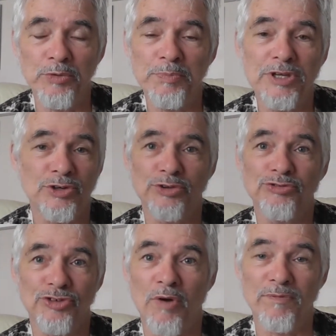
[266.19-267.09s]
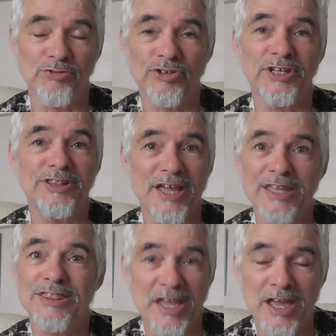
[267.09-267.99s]
because obviously
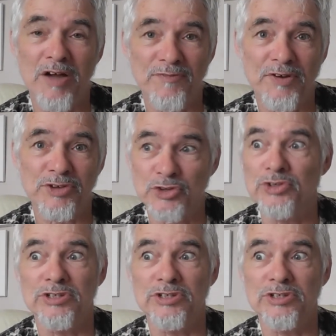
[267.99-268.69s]
they aren't very good,